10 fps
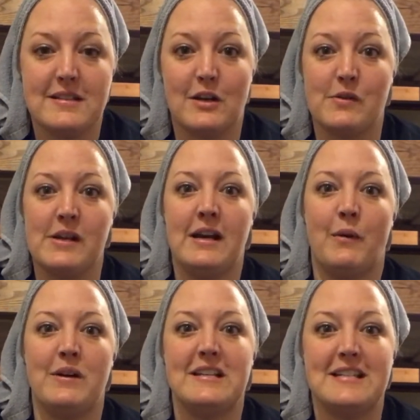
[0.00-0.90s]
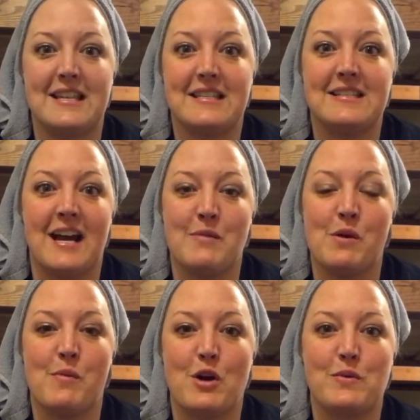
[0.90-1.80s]
So I wanted to take this time
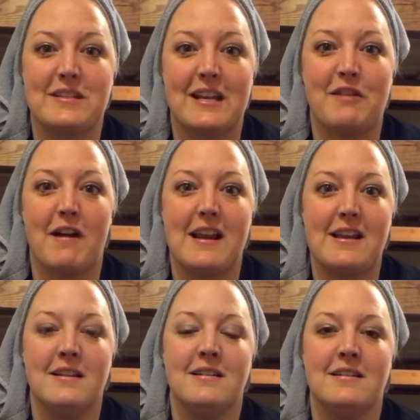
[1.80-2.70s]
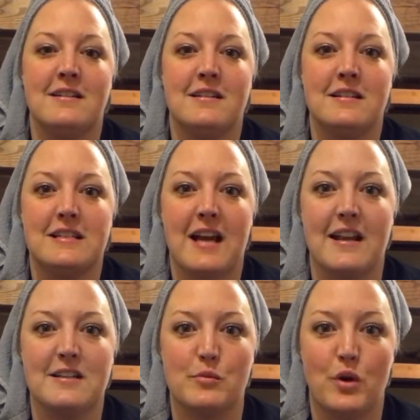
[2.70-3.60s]
while Mark was getting ready to
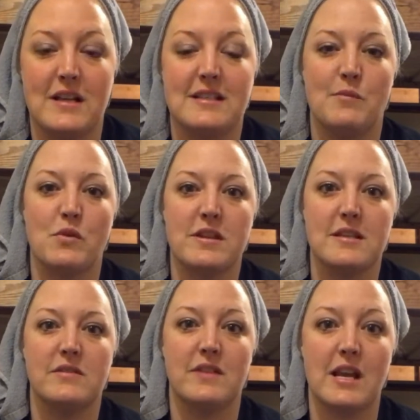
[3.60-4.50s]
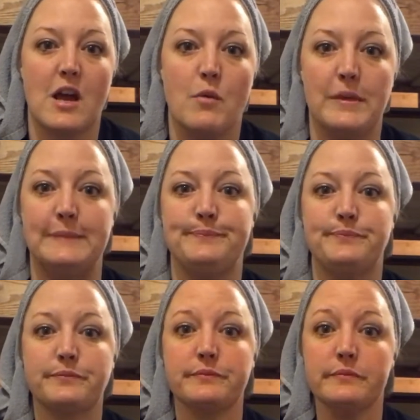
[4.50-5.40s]
kind of surprise him with this video. But
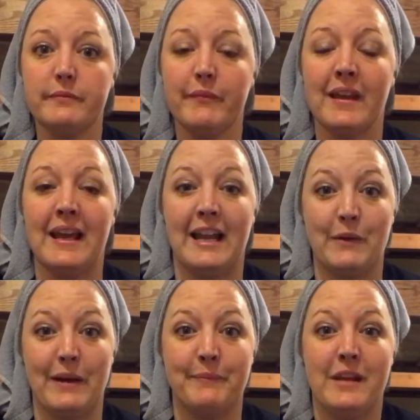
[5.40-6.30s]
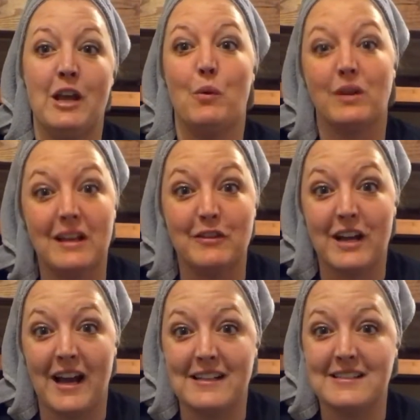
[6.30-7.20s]
anyway, we love you
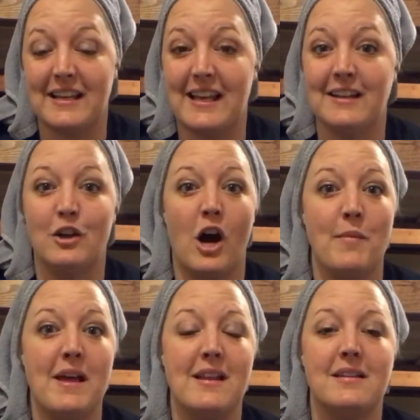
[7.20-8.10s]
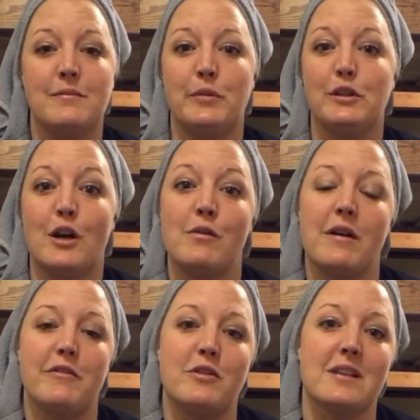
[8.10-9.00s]
guys. Again, comment below
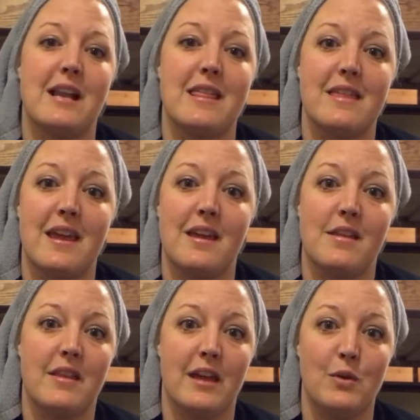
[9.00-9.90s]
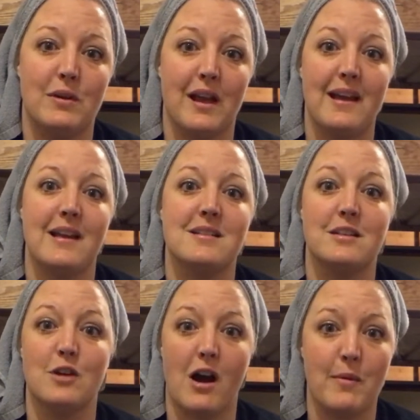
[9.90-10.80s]
if there's anything that you would like us
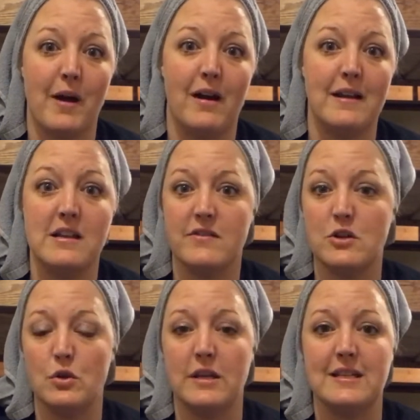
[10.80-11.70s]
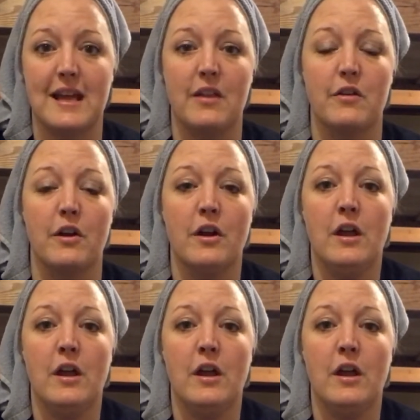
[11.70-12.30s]
to talk about individually, together.